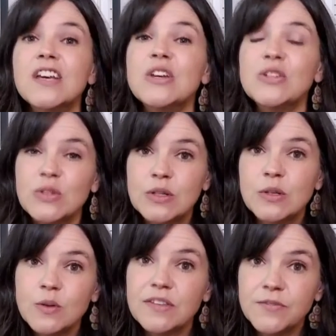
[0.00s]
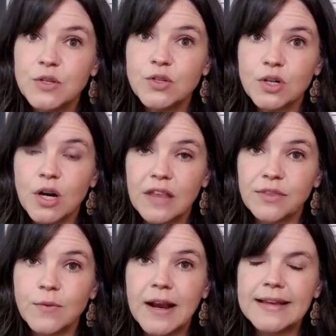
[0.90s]
to the future on the
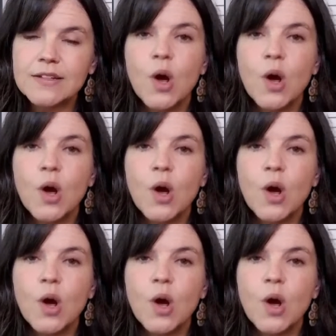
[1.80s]
right,